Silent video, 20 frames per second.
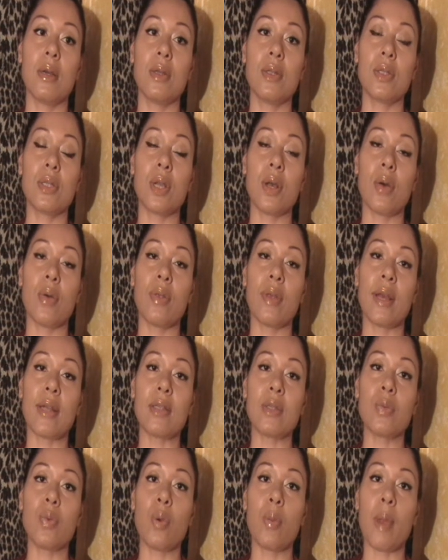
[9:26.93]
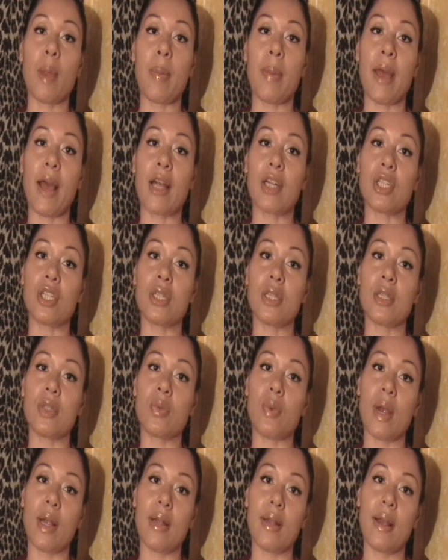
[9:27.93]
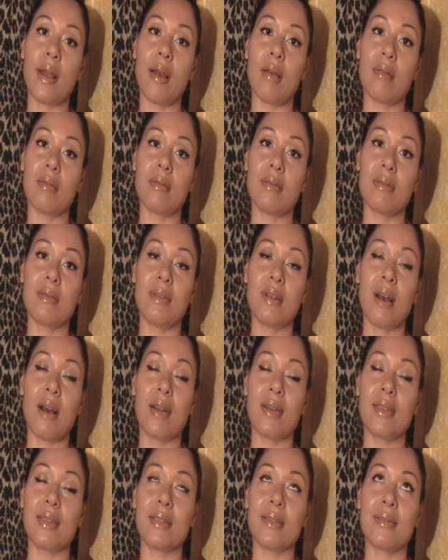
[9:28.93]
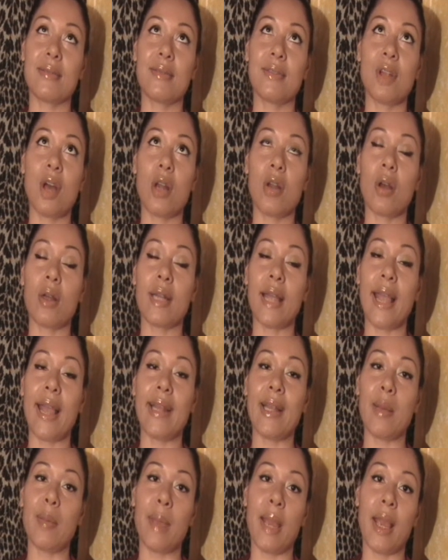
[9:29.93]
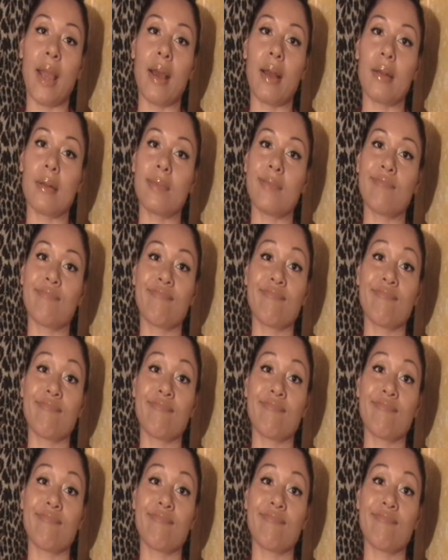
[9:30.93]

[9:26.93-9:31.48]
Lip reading: So that's where my passion is right now, not on any man.